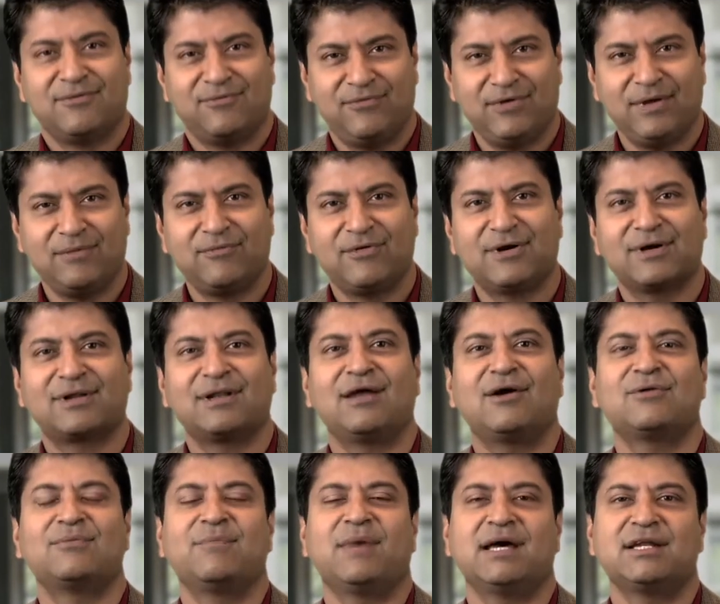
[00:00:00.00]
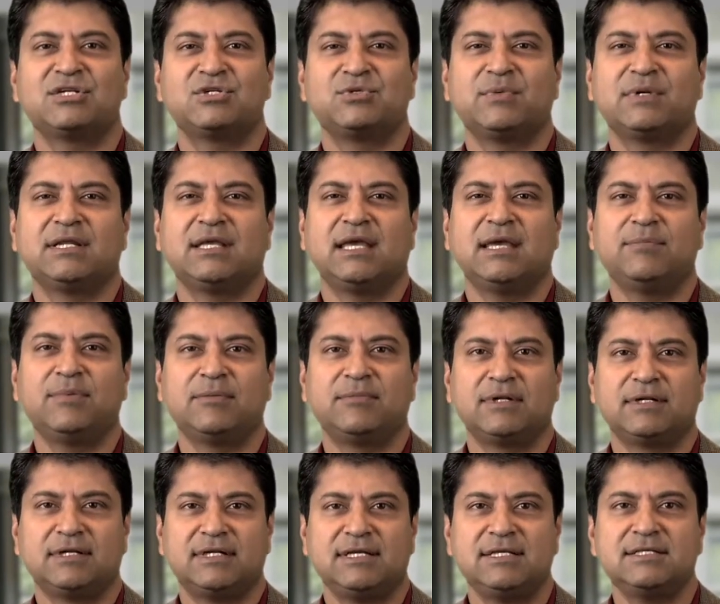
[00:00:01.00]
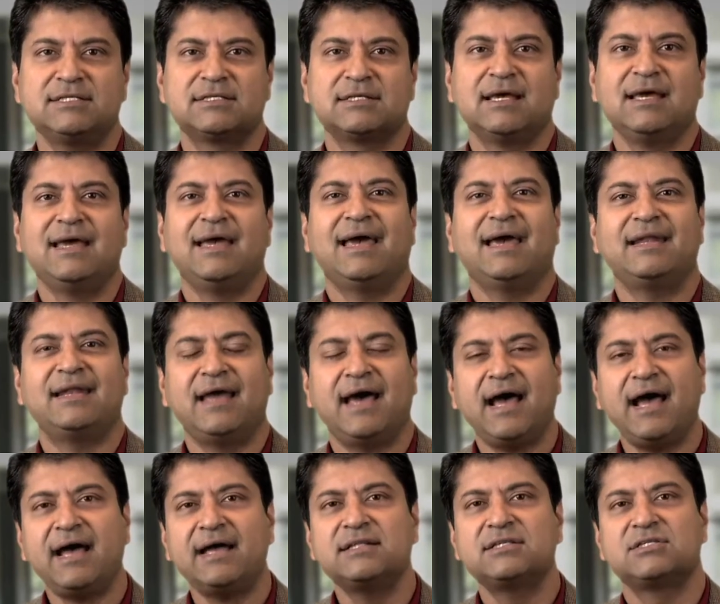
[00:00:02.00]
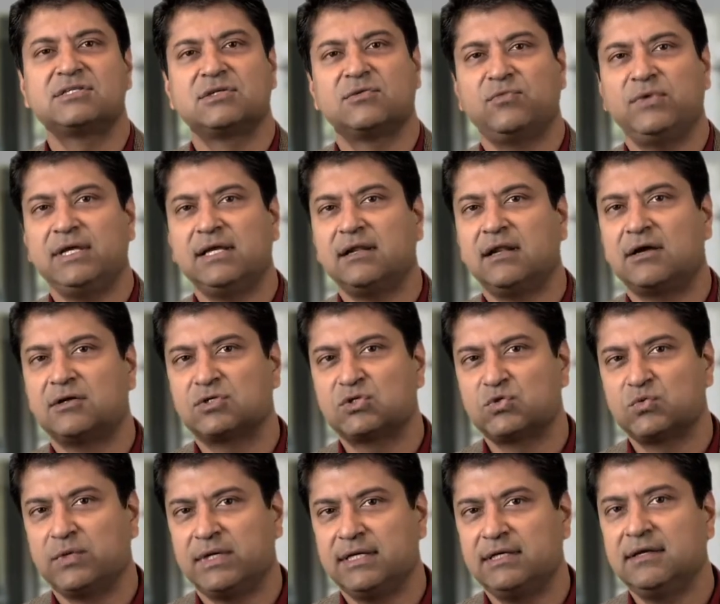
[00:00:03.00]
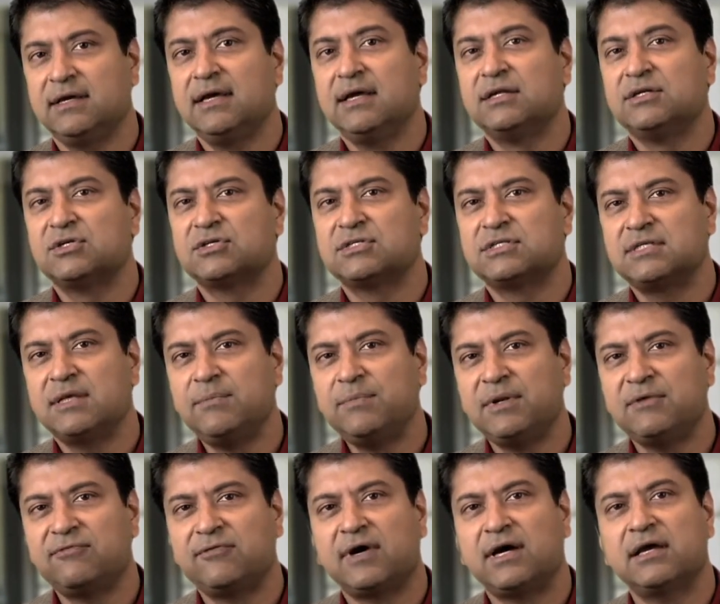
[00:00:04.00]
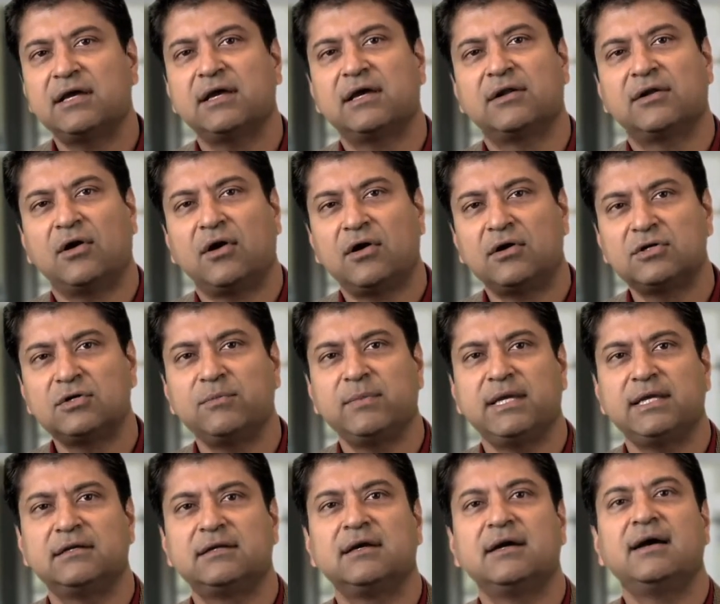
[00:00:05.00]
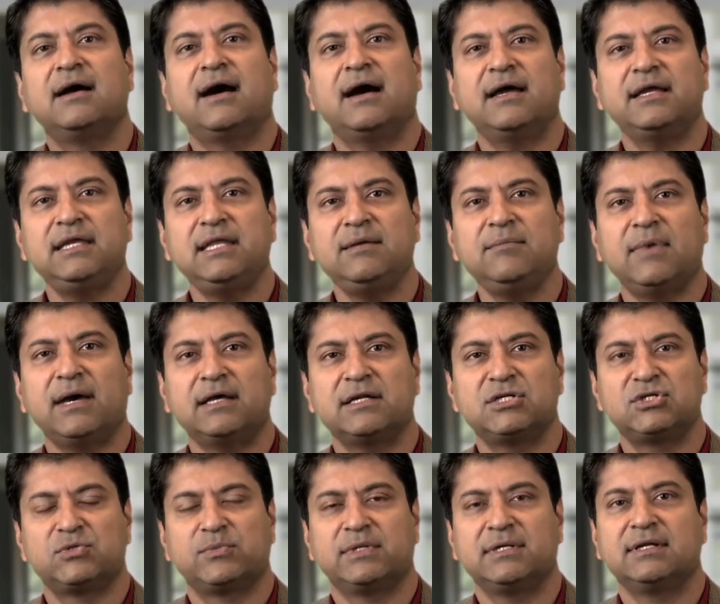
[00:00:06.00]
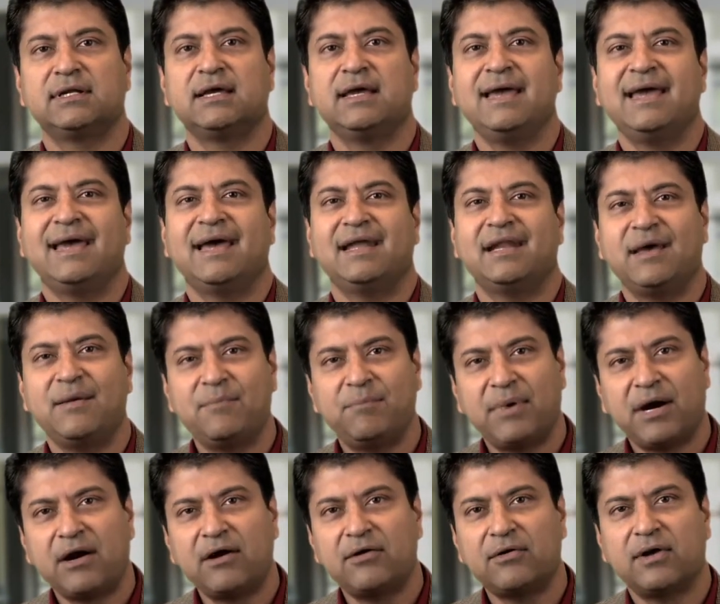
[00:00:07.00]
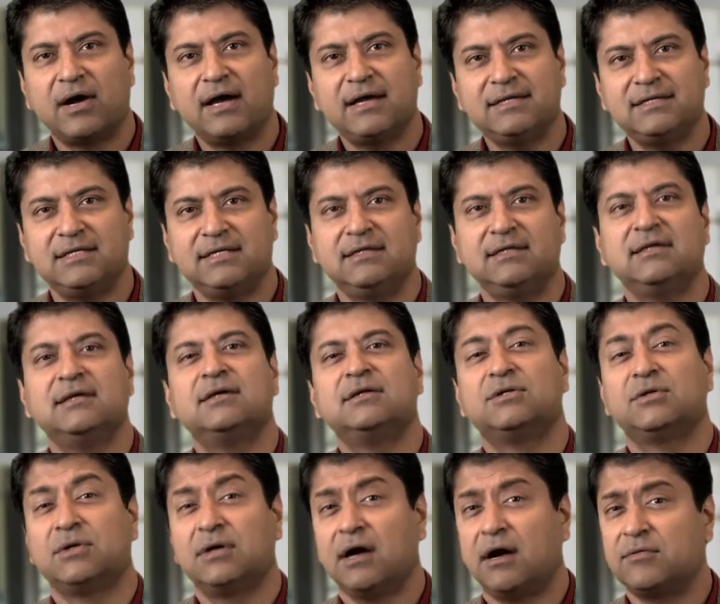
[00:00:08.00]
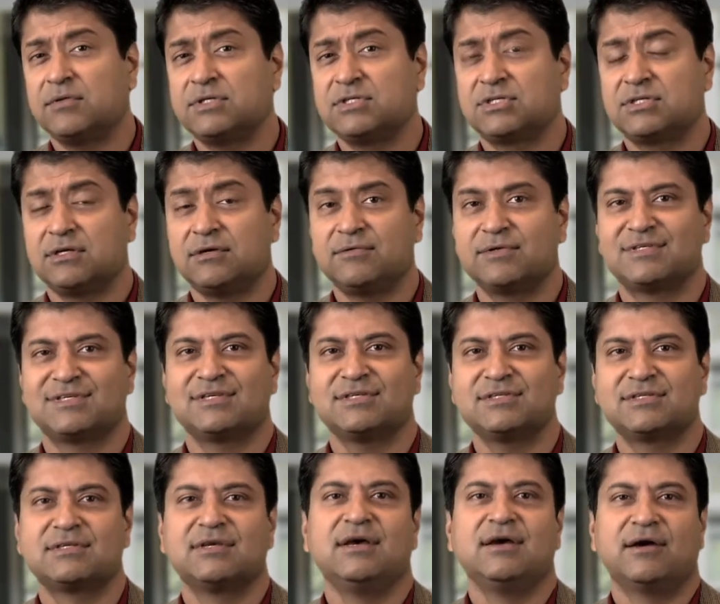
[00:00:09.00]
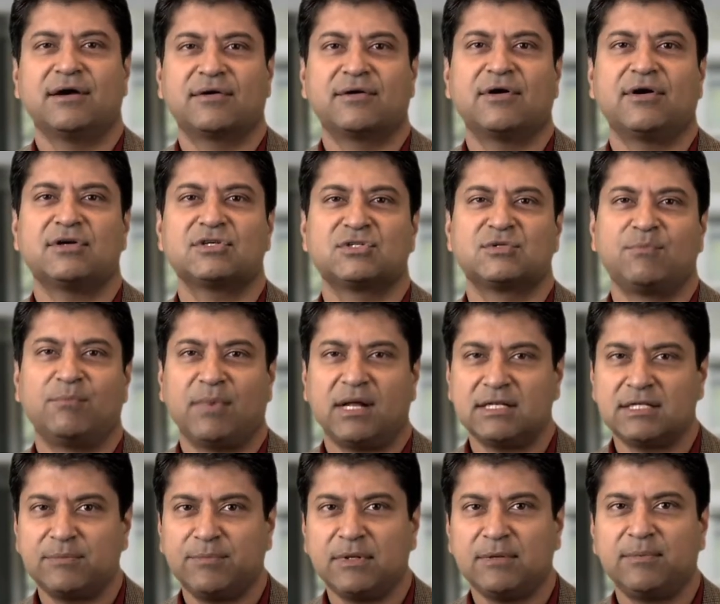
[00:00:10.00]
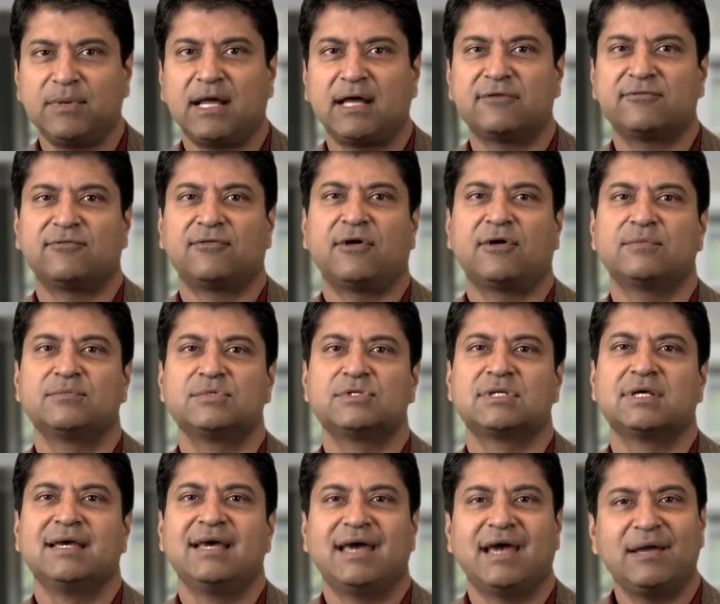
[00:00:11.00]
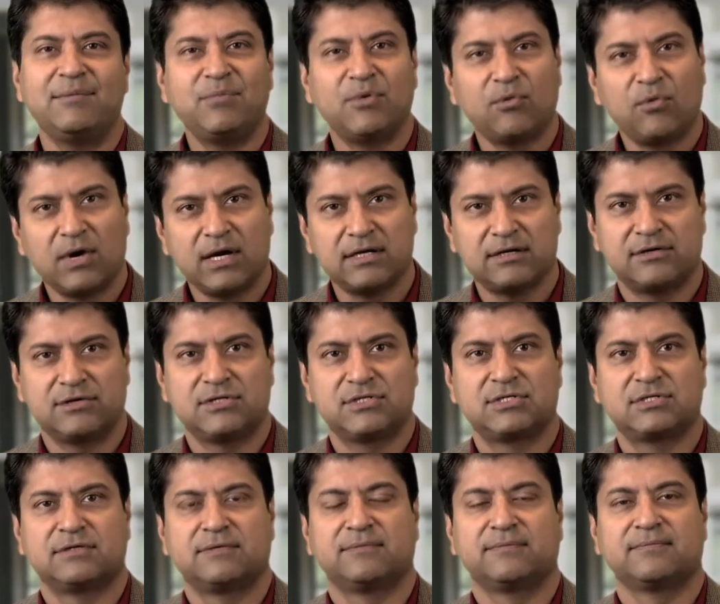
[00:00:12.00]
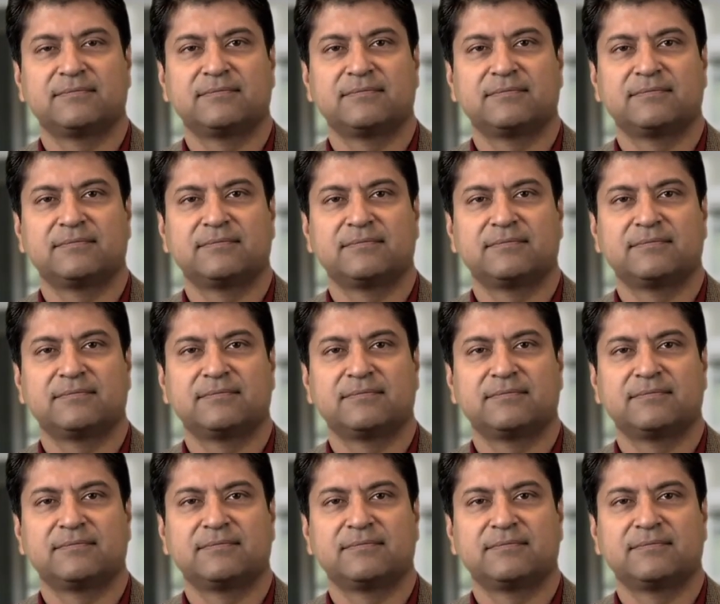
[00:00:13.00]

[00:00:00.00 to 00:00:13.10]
VMware Cloud Management capabilities enhance the vCloud Suite to simplify and automate IT management and empower IT to govern services across multiple platforms and providers.